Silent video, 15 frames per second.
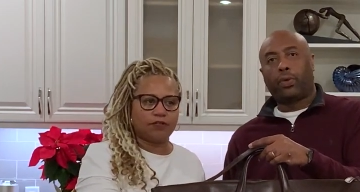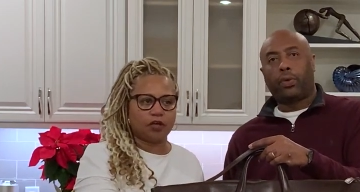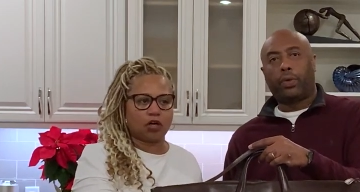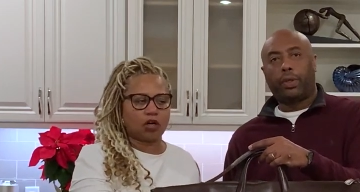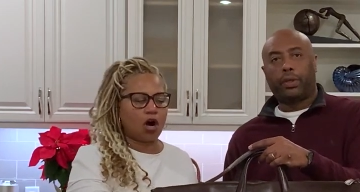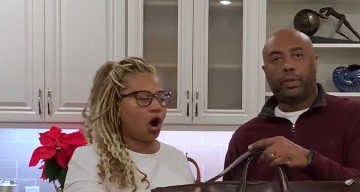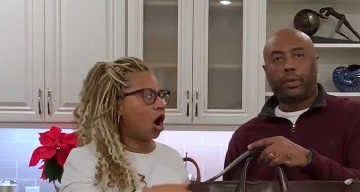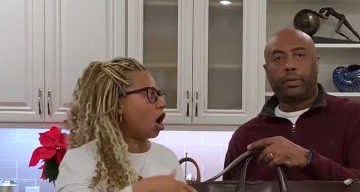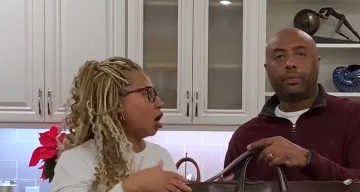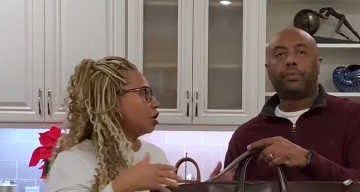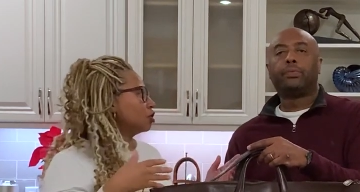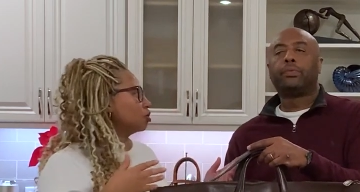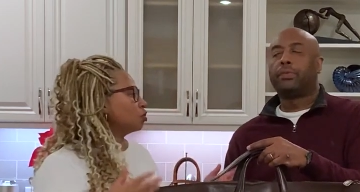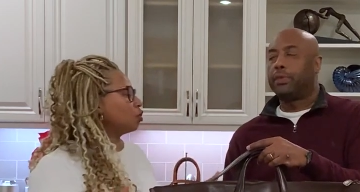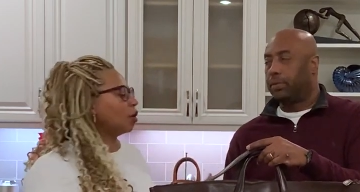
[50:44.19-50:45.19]
Speaker 1: of your car, or
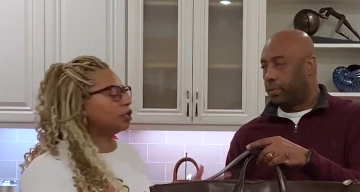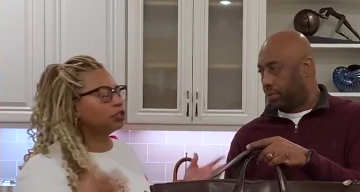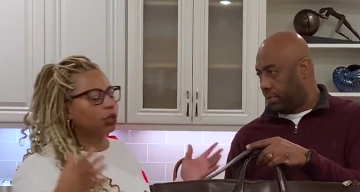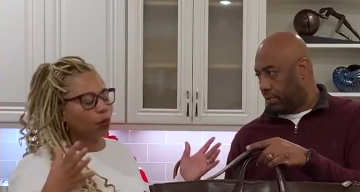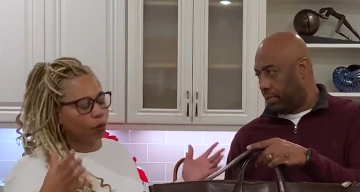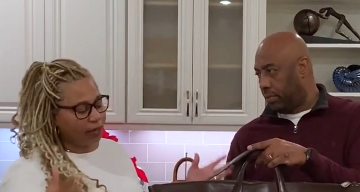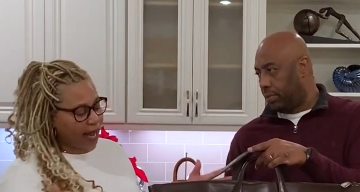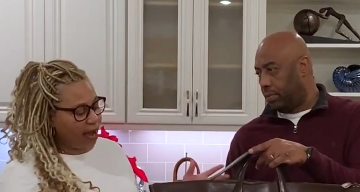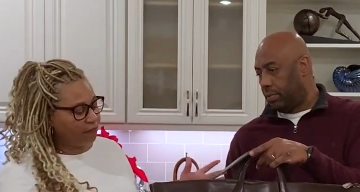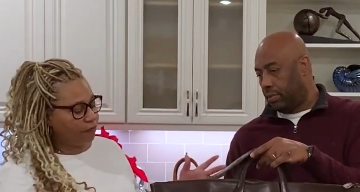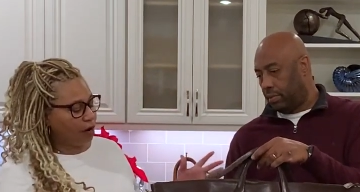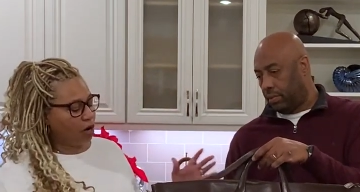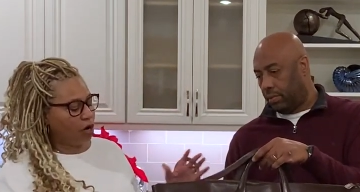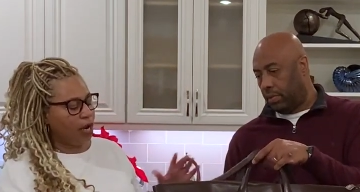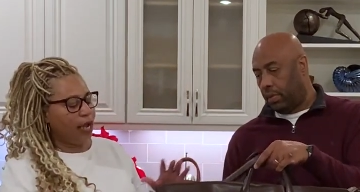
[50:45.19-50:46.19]
storage, or
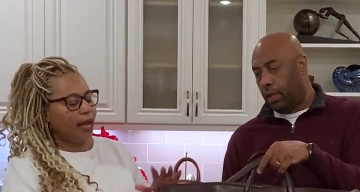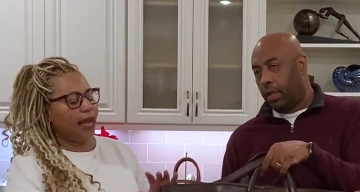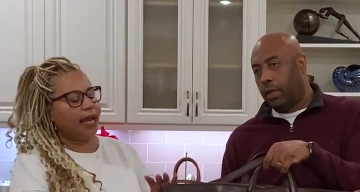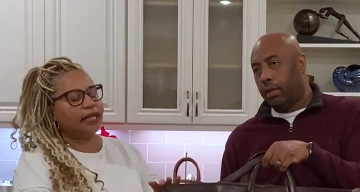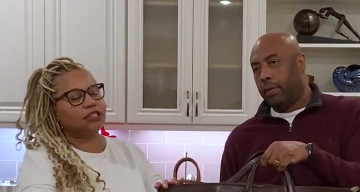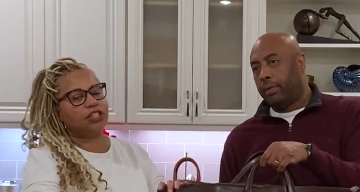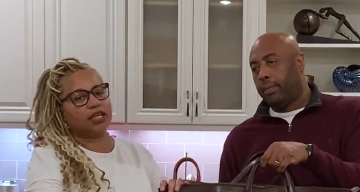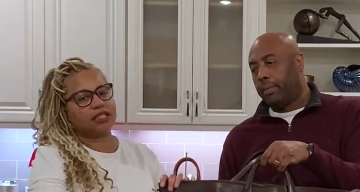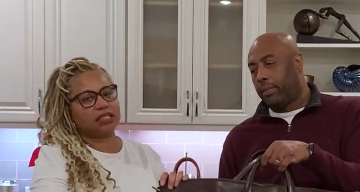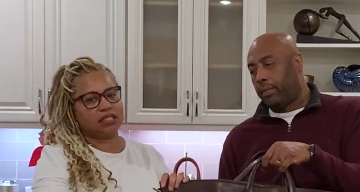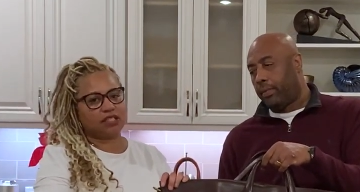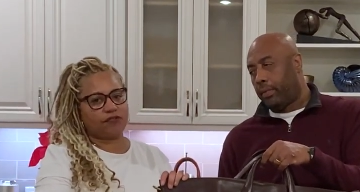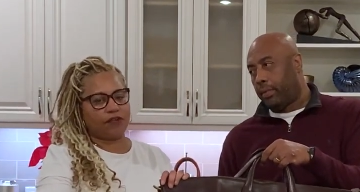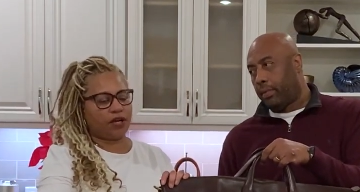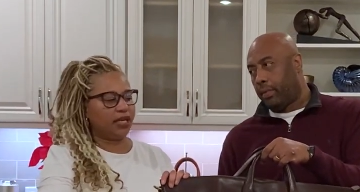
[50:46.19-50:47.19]
whatever, it just
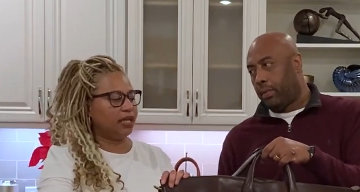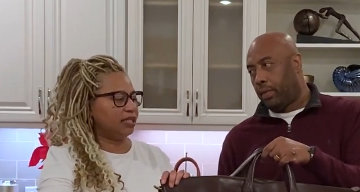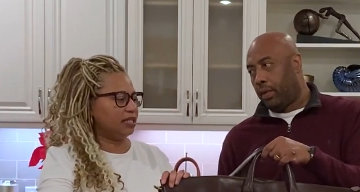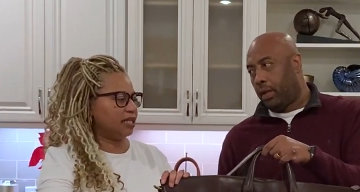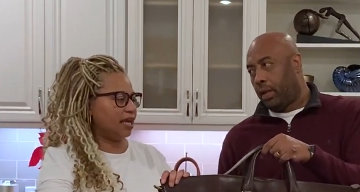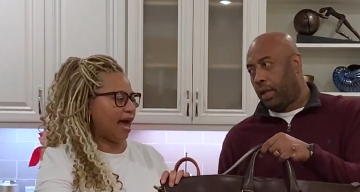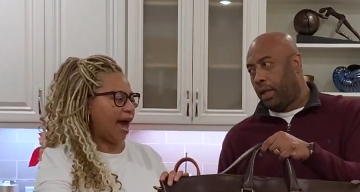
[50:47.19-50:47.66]
is for easy